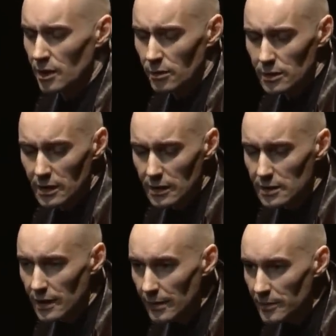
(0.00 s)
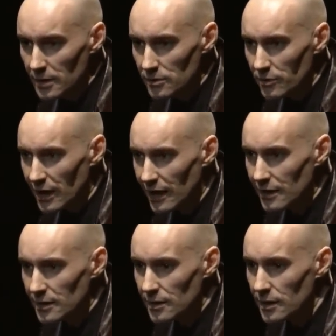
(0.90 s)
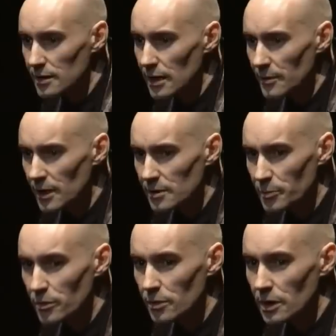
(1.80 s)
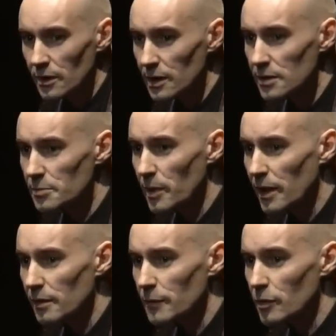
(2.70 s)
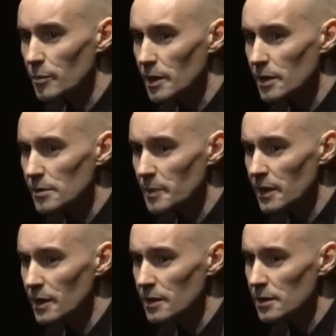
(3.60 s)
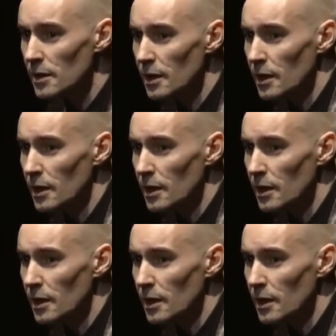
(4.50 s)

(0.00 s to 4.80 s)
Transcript: not to accept it as reality, to accept it as purely this is part of human experience.